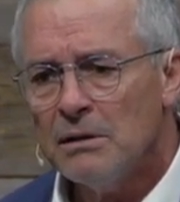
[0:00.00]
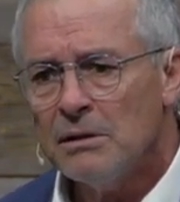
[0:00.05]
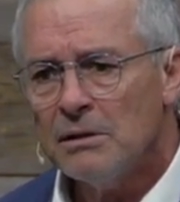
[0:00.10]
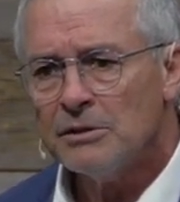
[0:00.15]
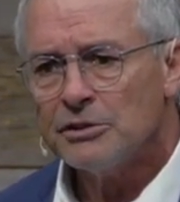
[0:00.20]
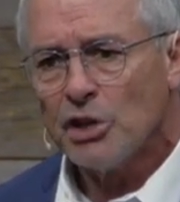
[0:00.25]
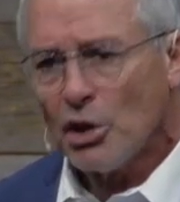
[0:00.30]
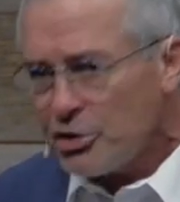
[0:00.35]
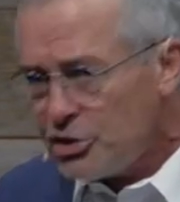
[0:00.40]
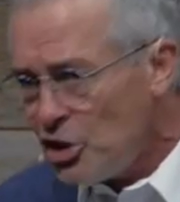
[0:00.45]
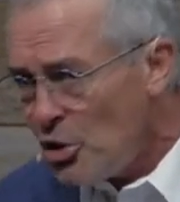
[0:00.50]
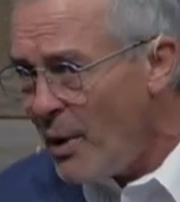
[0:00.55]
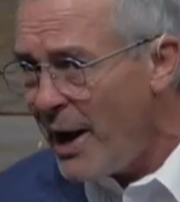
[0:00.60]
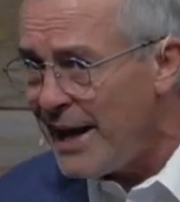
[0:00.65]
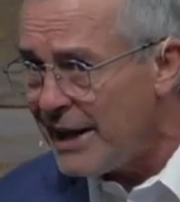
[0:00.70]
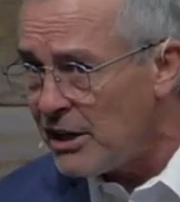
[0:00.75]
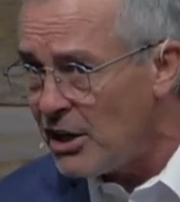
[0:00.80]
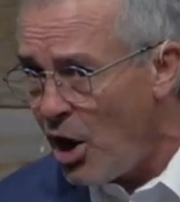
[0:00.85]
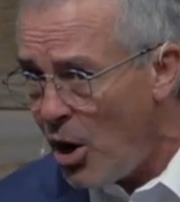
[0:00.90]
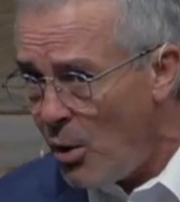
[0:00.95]
So you
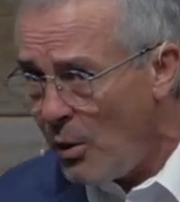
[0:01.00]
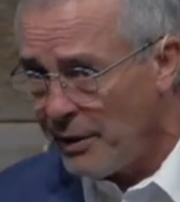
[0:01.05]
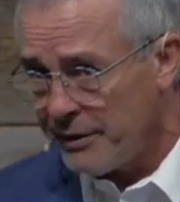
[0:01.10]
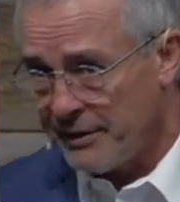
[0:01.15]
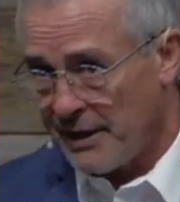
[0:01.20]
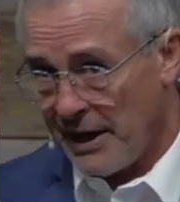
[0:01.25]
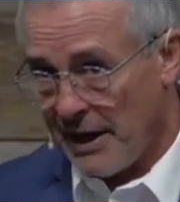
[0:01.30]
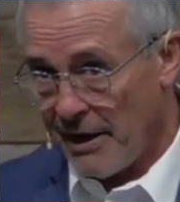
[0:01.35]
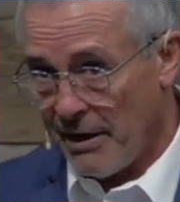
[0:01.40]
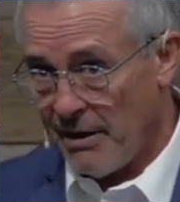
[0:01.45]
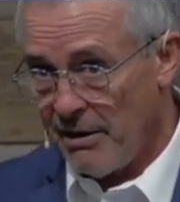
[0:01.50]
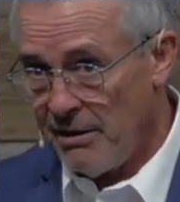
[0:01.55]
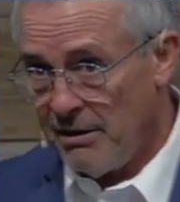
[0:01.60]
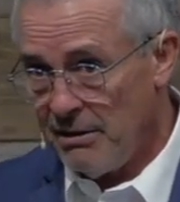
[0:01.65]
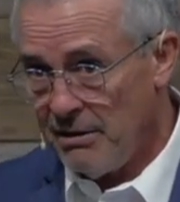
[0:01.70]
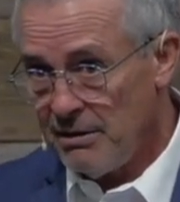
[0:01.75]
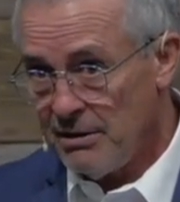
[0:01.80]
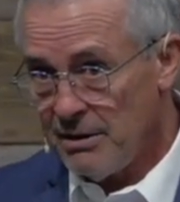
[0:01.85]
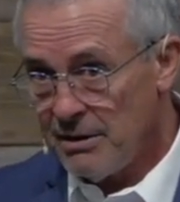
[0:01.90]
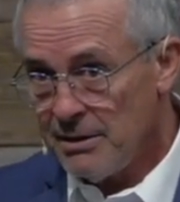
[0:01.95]
ain't going there.
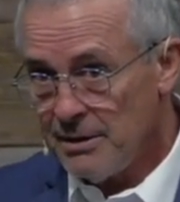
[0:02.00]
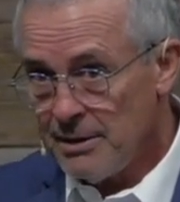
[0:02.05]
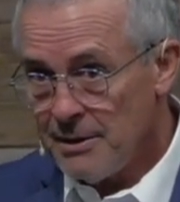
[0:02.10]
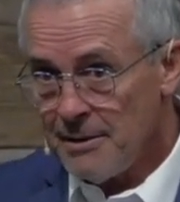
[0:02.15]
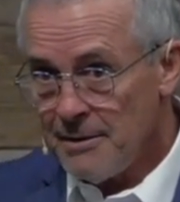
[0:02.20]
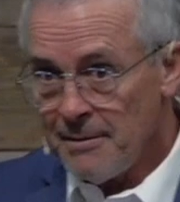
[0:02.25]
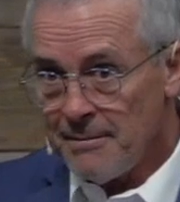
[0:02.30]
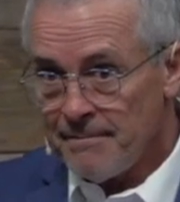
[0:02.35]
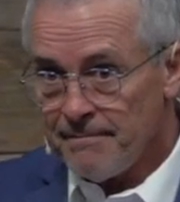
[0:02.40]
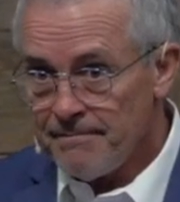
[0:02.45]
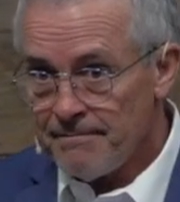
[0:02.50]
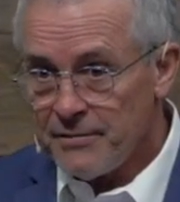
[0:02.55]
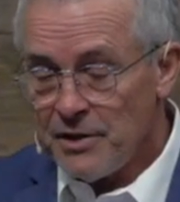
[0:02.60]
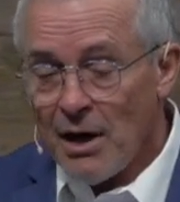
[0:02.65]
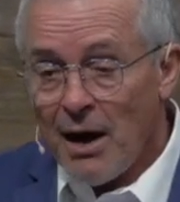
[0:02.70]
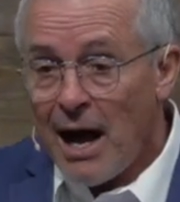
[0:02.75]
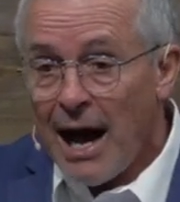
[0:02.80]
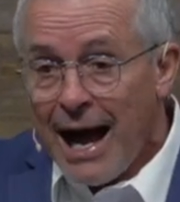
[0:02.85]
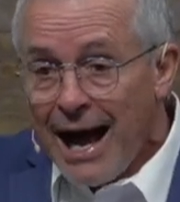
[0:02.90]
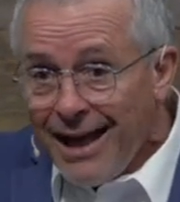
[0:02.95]
You
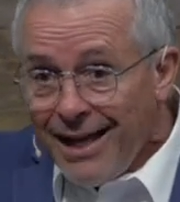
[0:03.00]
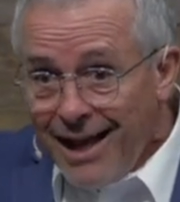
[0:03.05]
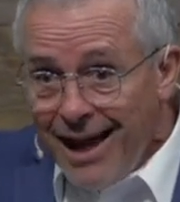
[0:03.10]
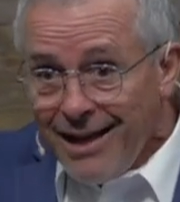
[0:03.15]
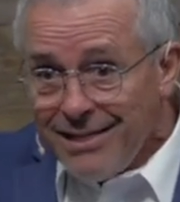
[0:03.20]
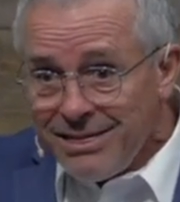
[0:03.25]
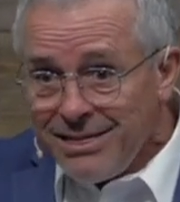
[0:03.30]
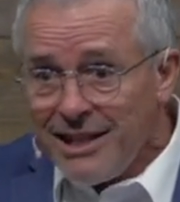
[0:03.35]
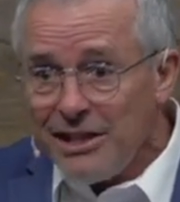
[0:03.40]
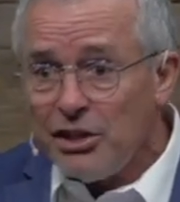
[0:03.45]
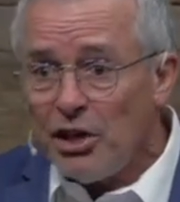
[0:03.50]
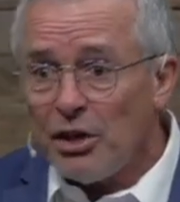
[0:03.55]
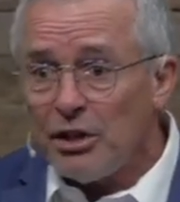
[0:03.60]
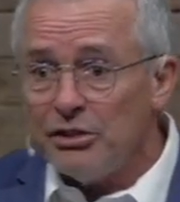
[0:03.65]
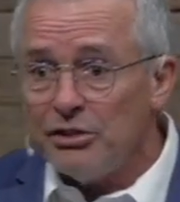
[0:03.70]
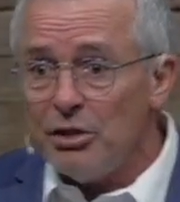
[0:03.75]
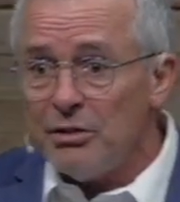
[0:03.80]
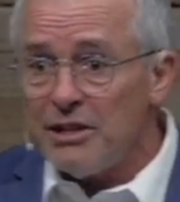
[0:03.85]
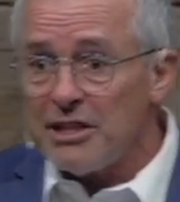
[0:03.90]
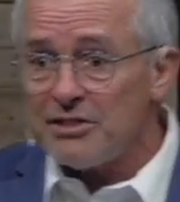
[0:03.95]
know, I think you
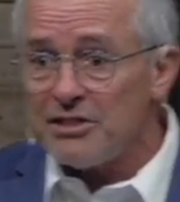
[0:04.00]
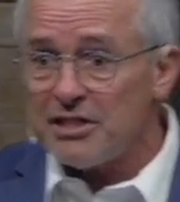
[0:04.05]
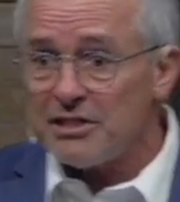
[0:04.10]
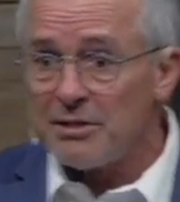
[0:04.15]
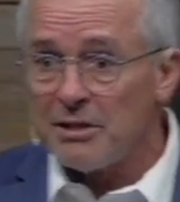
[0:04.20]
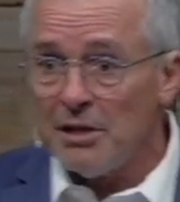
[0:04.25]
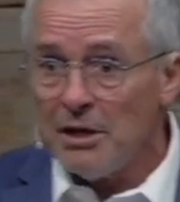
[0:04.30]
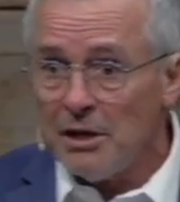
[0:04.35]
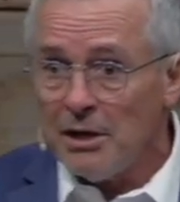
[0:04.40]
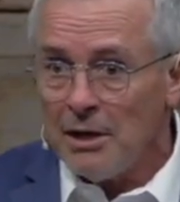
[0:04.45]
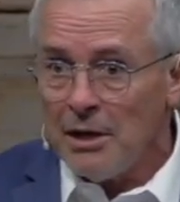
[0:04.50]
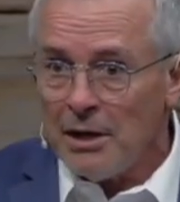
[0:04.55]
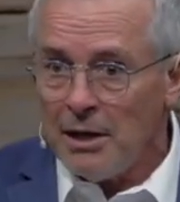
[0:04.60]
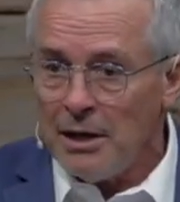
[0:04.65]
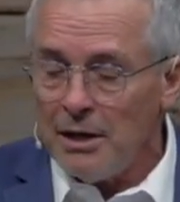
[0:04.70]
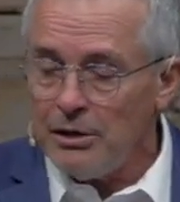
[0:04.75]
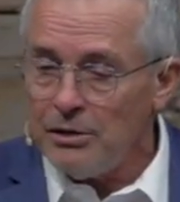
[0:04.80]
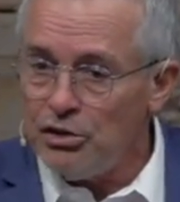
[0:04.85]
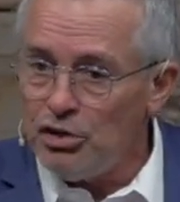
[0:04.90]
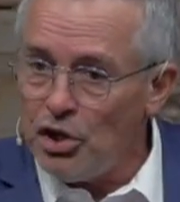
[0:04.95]
can do this as,
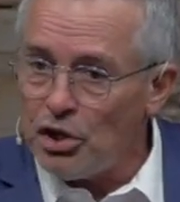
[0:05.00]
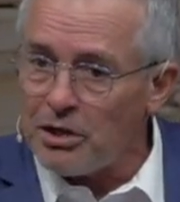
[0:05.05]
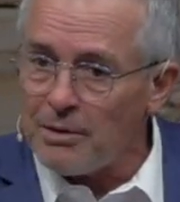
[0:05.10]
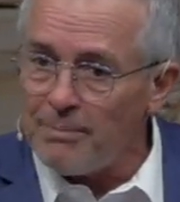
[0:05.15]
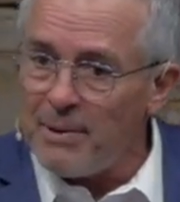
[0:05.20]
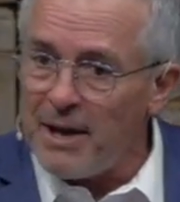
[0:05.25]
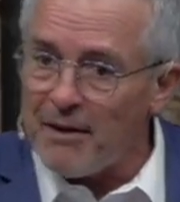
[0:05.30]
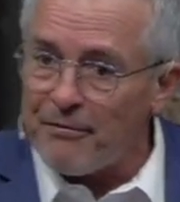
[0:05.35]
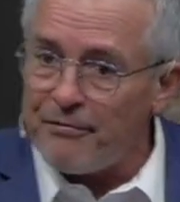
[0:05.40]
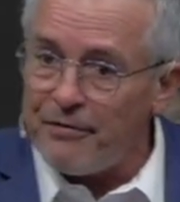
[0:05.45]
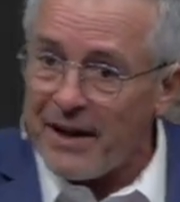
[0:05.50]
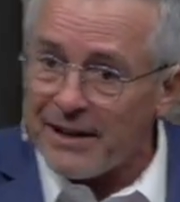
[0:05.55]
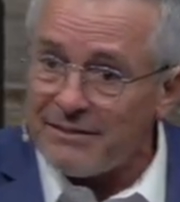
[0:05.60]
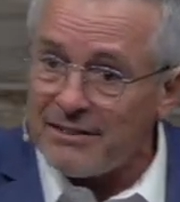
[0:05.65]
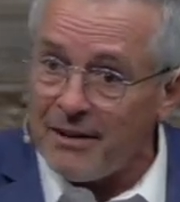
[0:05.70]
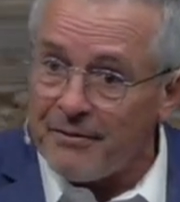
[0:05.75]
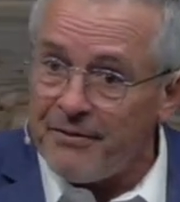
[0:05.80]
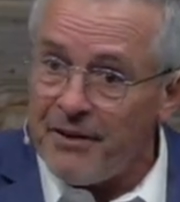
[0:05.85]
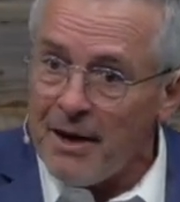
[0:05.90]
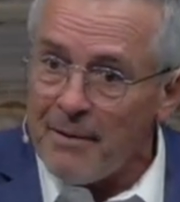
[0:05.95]
you can be
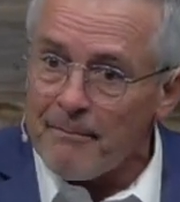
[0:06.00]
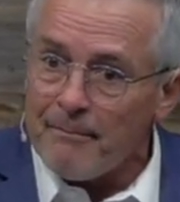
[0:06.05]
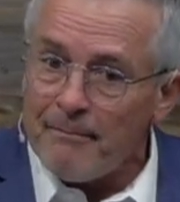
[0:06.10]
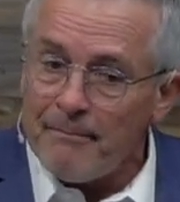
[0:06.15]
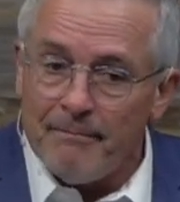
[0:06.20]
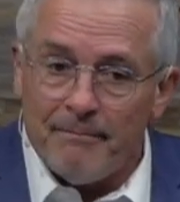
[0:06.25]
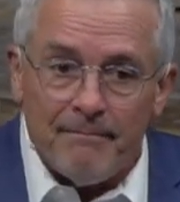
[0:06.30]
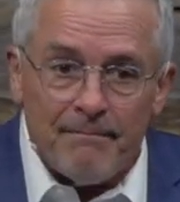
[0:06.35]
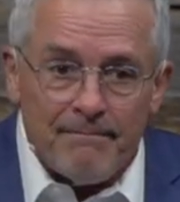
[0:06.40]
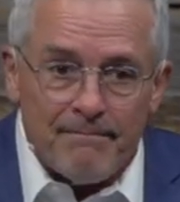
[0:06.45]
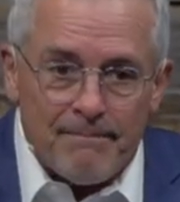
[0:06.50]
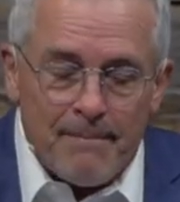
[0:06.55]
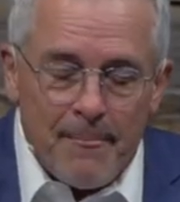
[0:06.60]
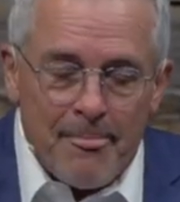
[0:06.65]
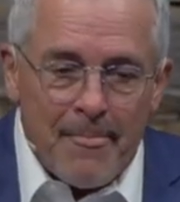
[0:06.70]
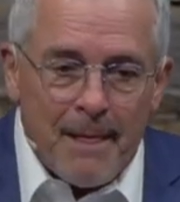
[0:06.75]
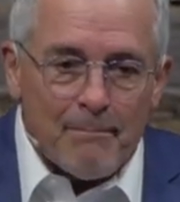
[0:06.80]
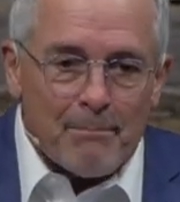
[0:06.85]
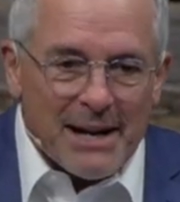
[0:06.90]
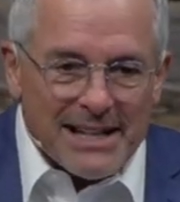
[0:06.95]
effective
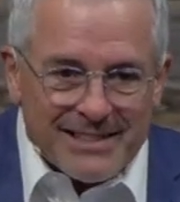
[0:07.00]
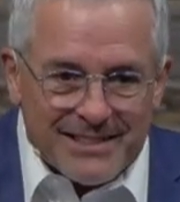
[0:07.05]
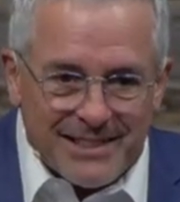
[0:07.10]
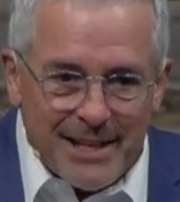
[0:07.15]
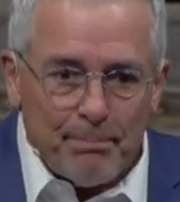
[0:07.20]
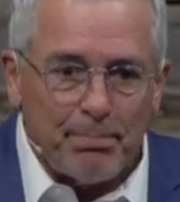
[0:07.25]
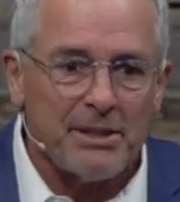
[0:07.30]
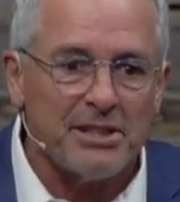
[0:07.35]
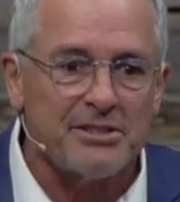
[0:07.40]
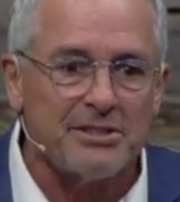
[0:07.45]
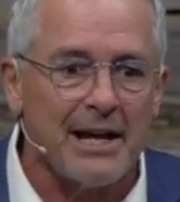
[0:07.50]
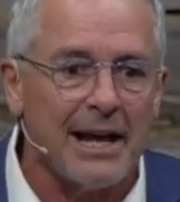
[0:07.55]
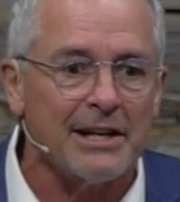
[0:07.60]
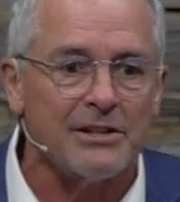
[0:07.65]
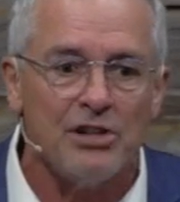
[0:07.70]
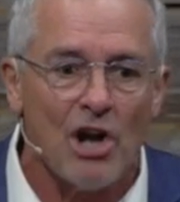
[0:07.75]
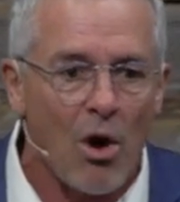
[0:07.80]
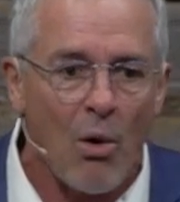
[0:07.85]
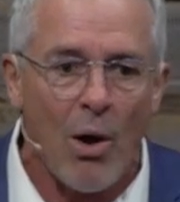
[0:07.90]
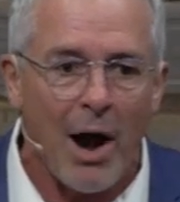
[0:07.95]
by simply
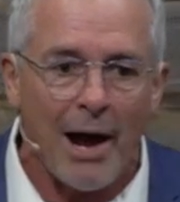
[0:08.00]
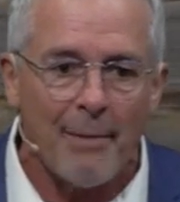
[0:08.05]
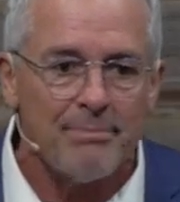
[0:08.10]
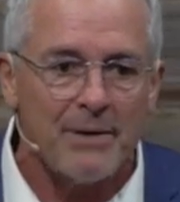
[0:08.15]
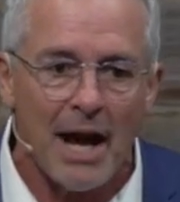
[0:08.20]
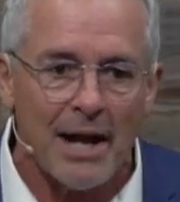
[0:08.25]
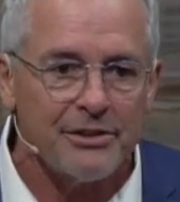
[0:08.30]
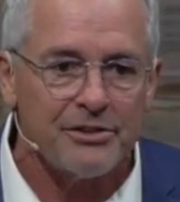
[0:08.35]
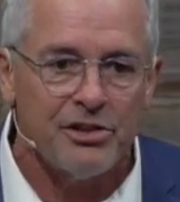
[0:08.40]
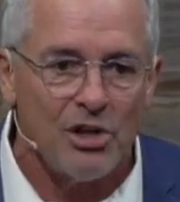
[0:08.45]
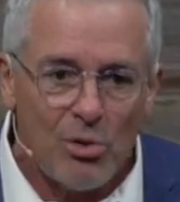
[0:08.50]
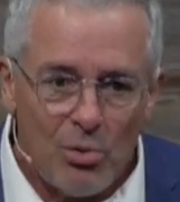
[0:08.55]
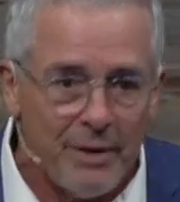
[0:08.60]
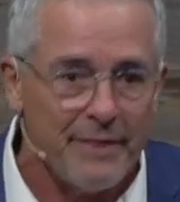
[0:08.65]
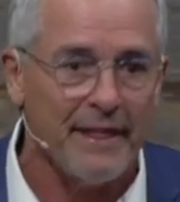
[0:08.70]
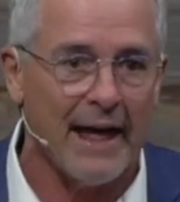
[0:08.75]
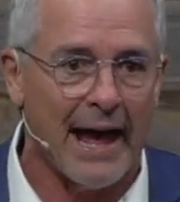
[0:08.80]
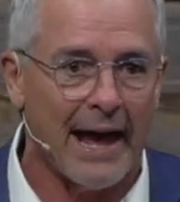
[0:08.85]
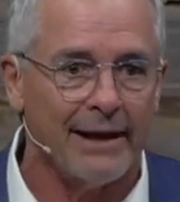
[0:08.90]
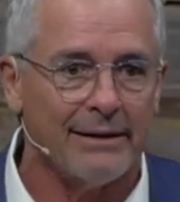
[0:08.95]
saying, no, I'm not
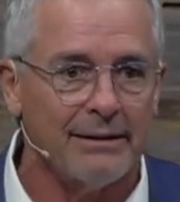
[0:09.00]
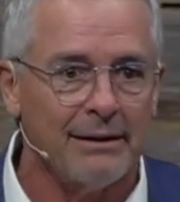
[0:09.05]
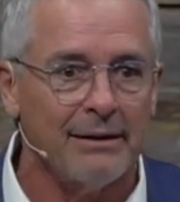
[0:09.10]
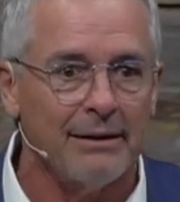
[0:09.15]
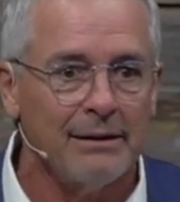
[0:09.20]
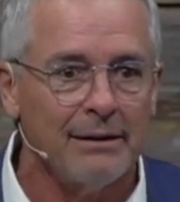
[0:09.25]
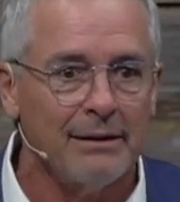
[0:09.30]
doing that.